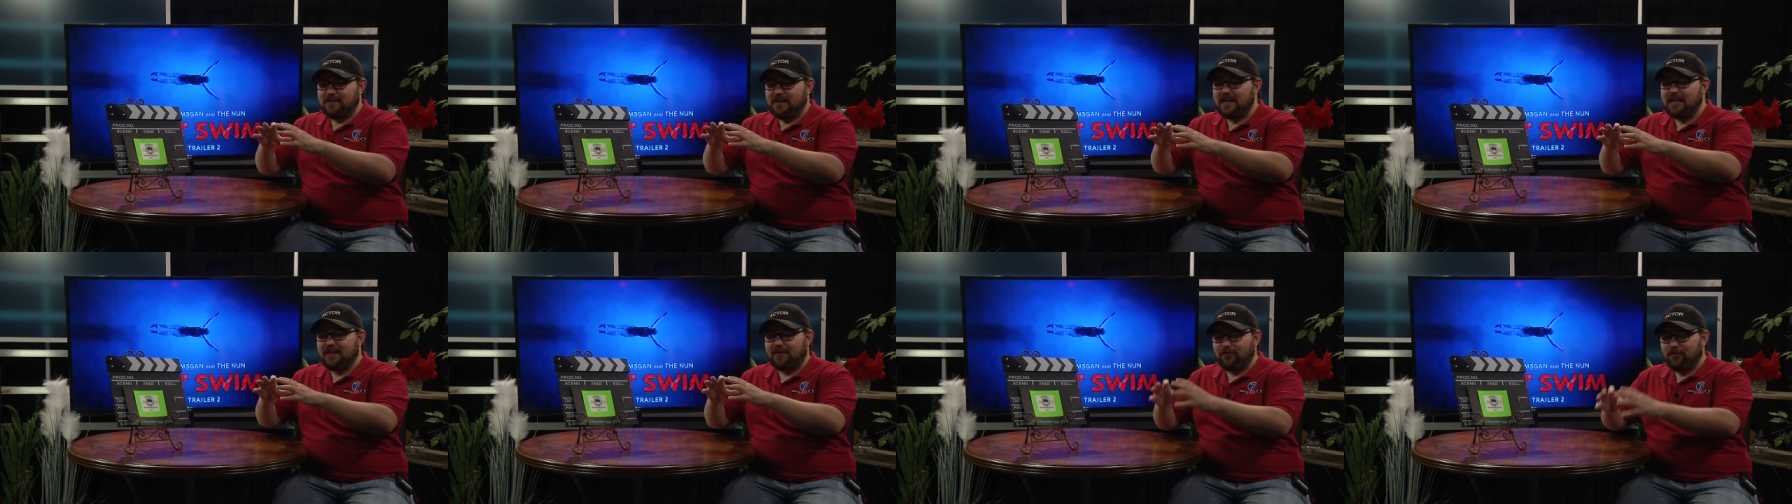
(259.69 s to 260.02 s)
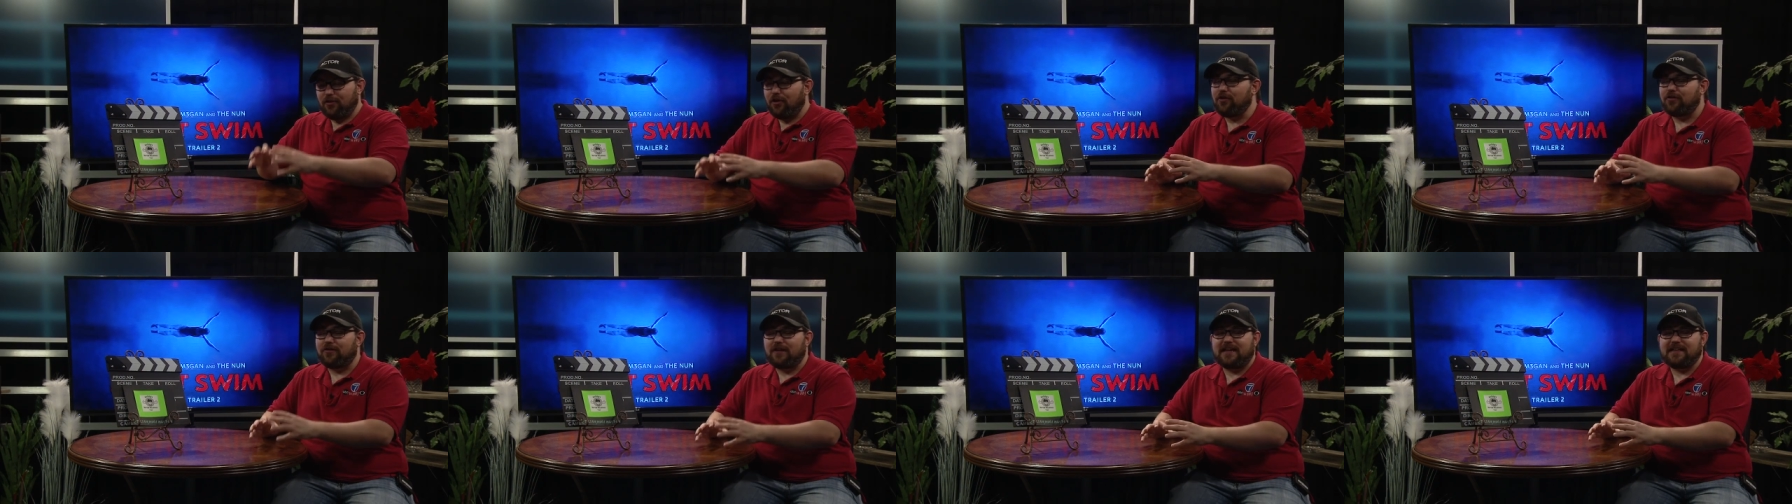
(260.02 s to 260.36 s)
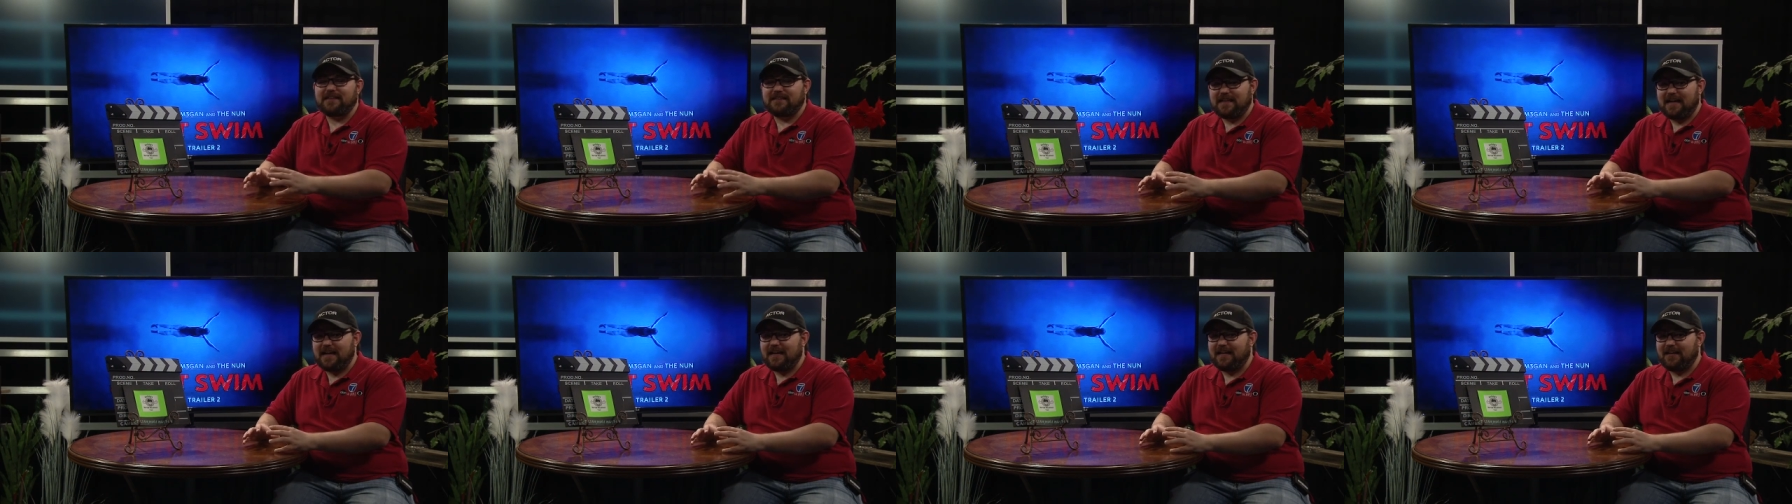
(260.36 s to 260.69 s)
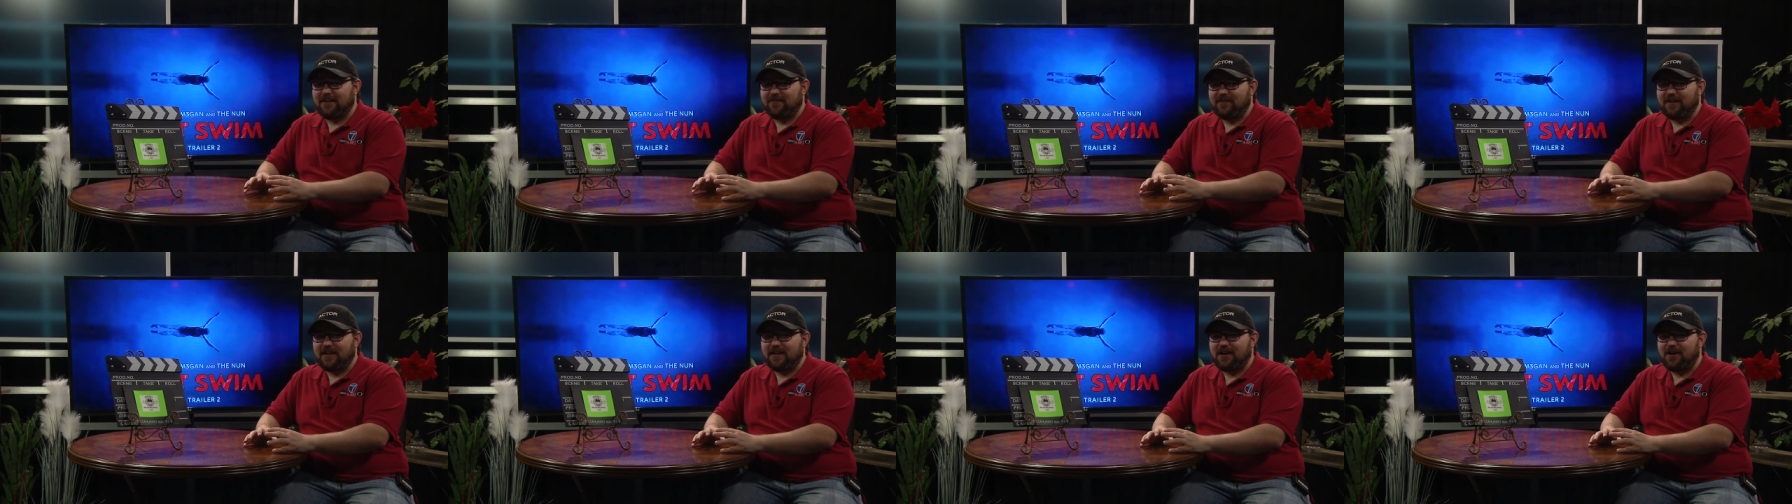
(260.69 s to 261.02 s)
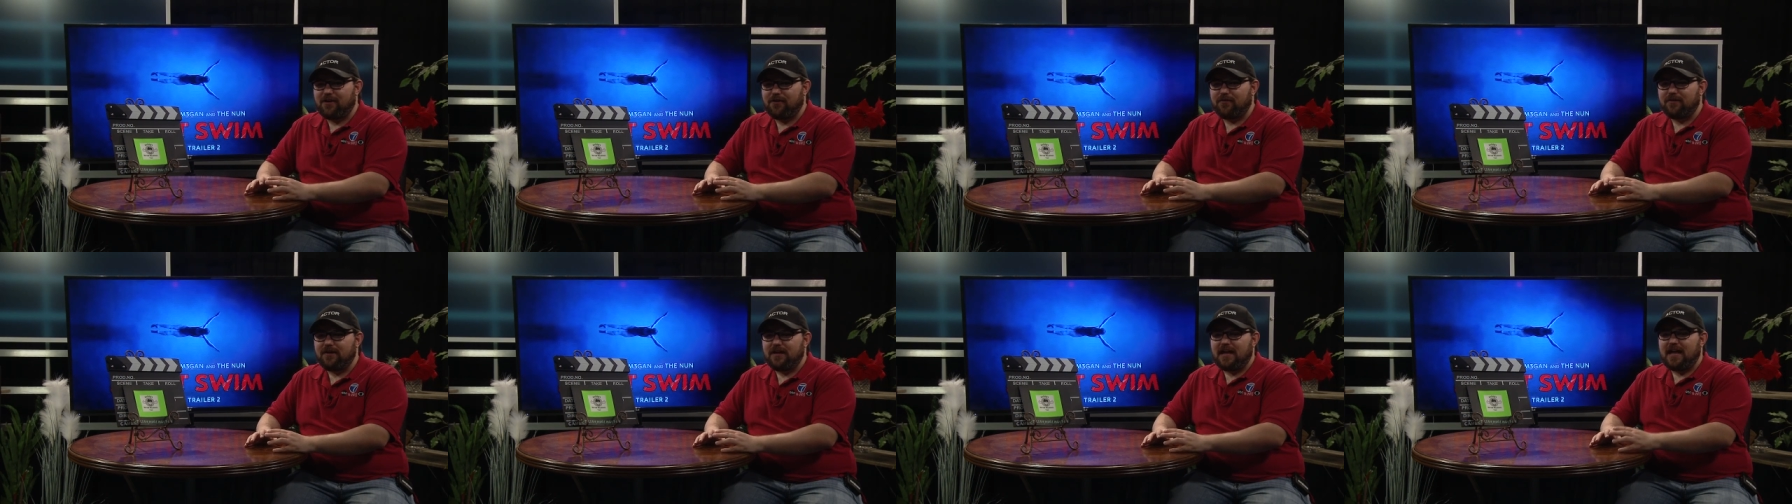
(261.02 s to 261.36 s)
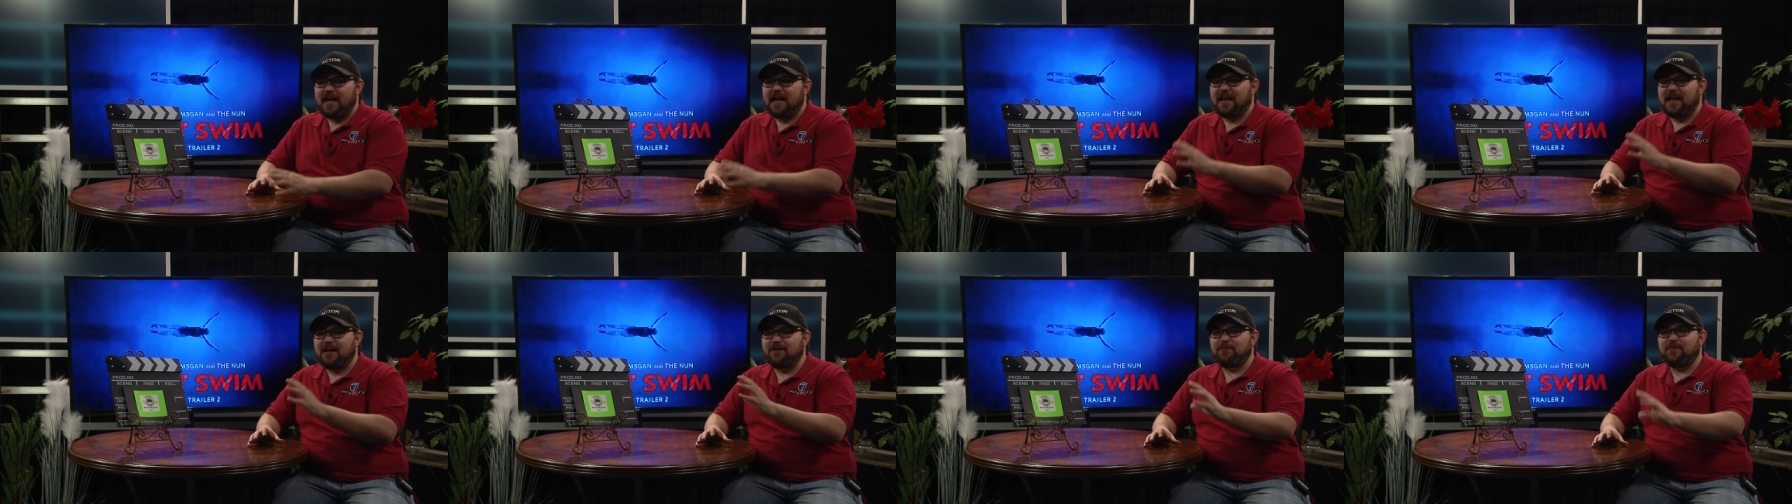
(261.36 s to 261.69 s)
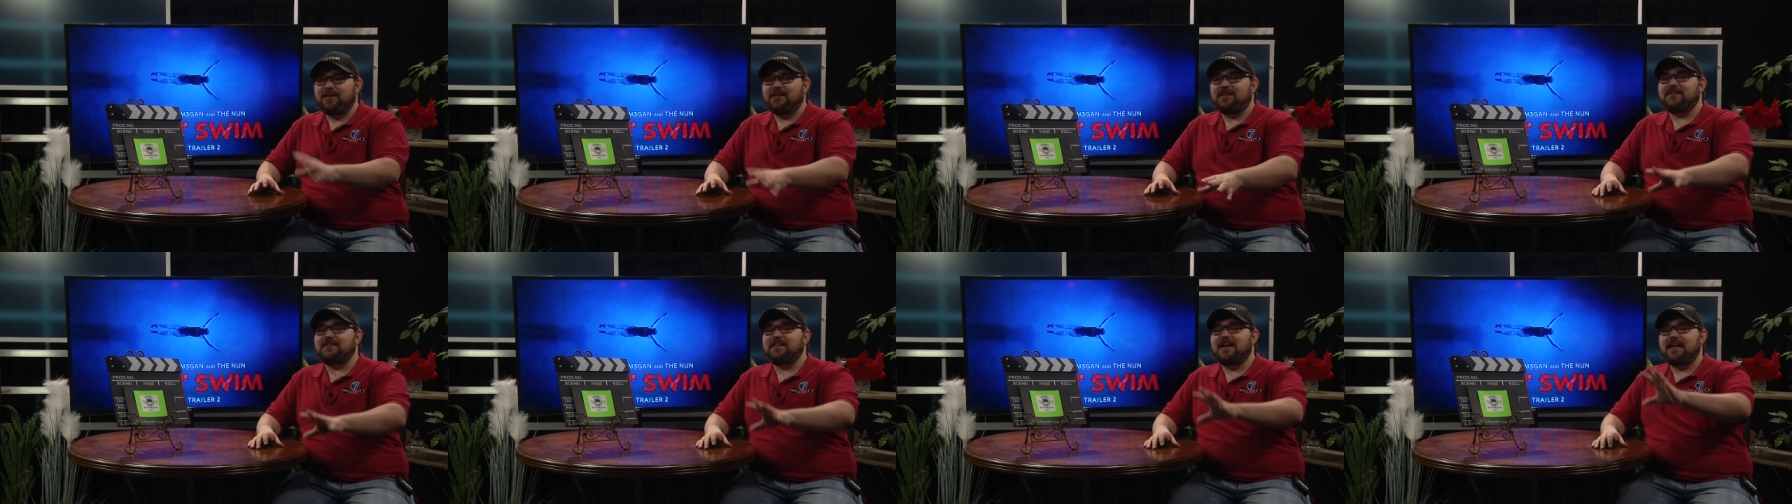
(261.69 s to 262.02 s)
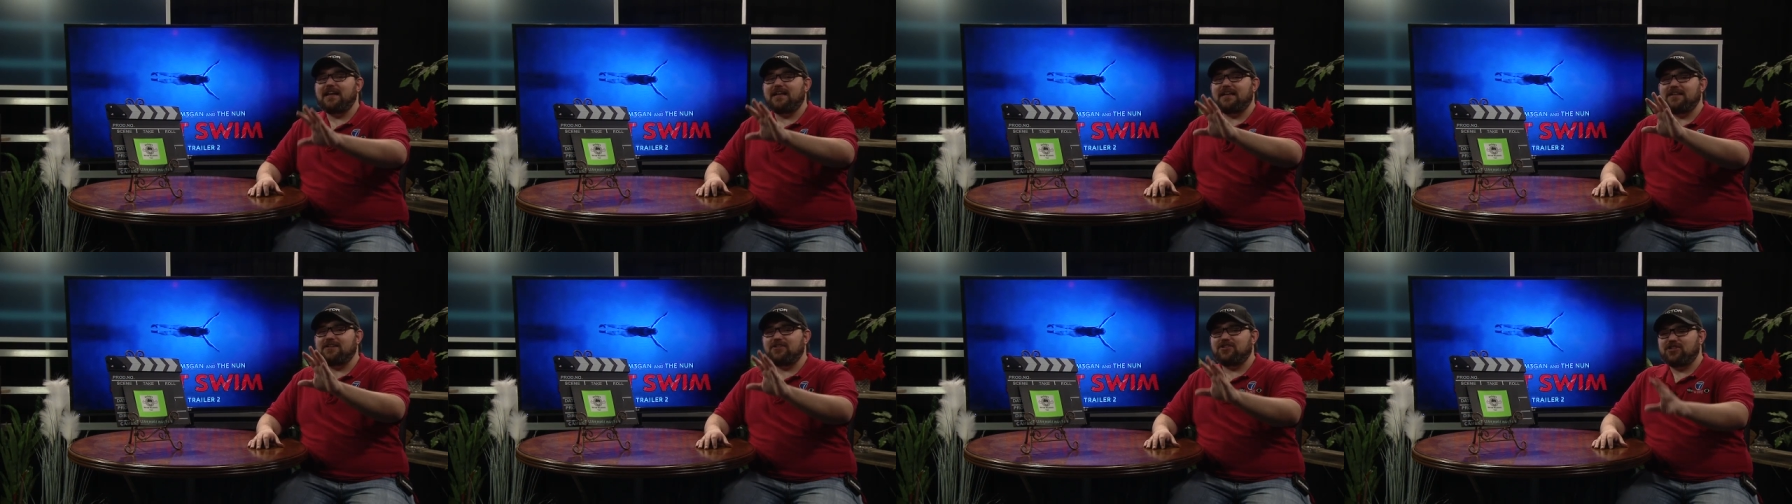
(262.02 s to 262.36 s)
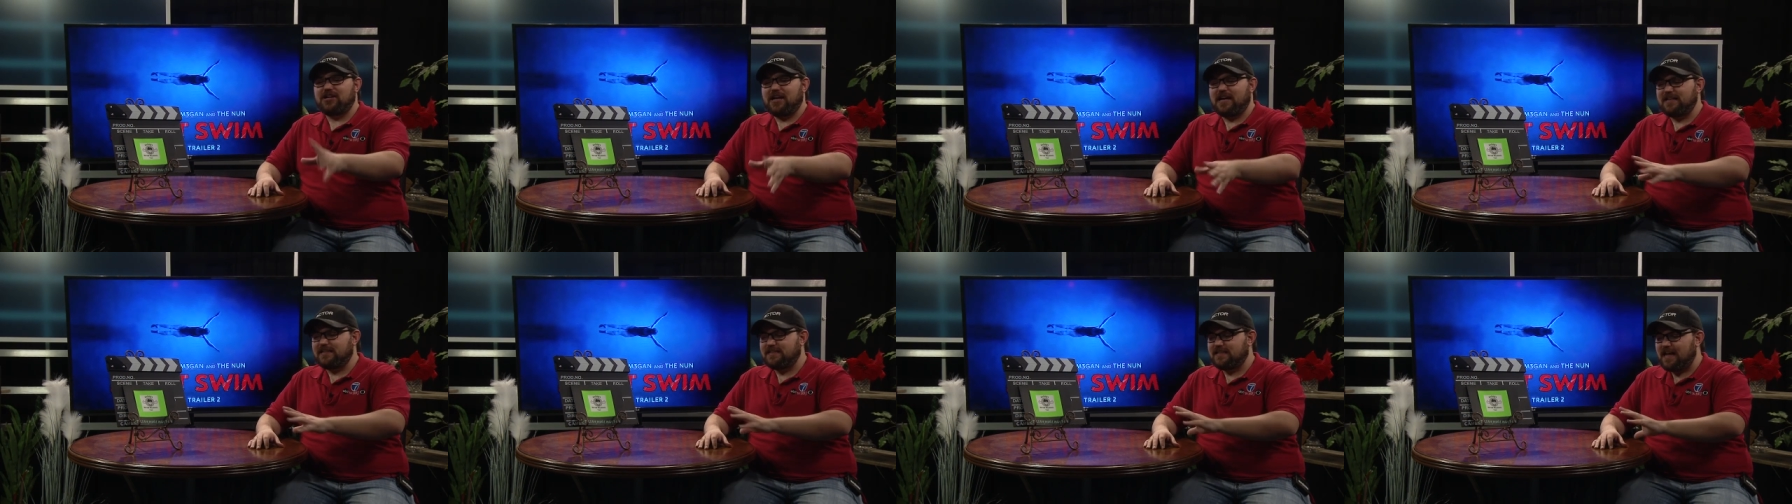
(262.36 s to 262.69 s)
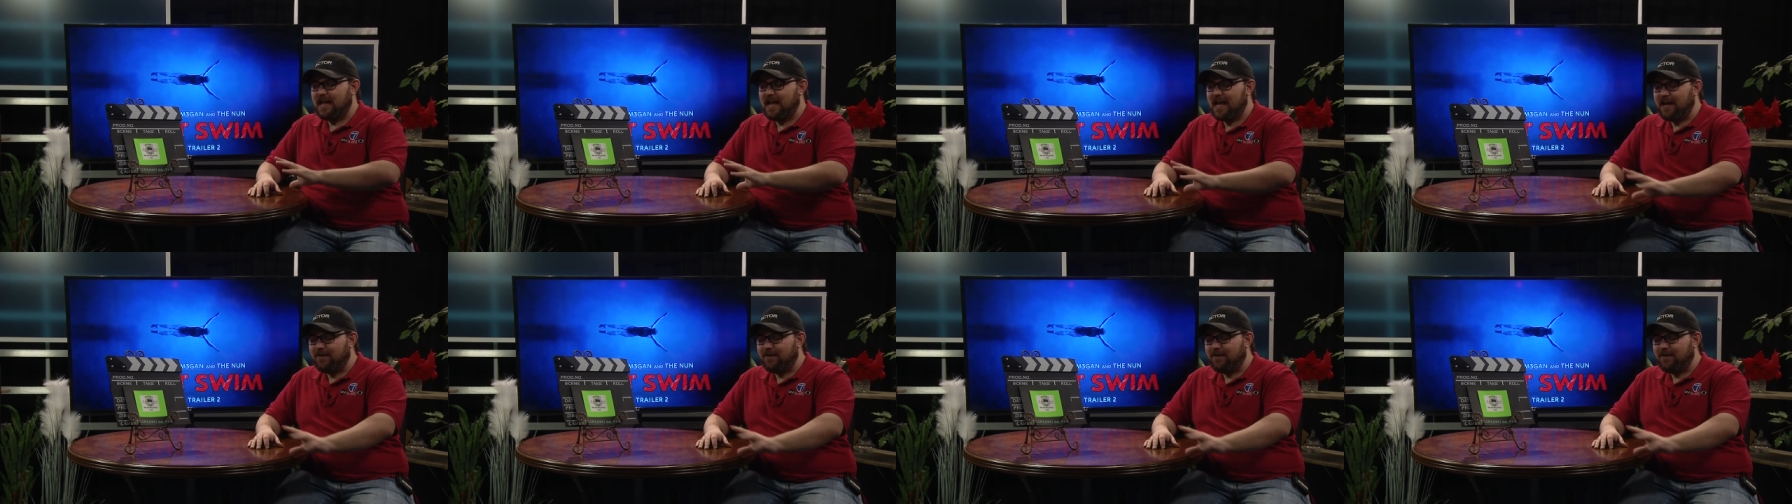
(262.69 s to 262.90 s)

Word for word: It looked like Danny DeVito, and I mean that in jest.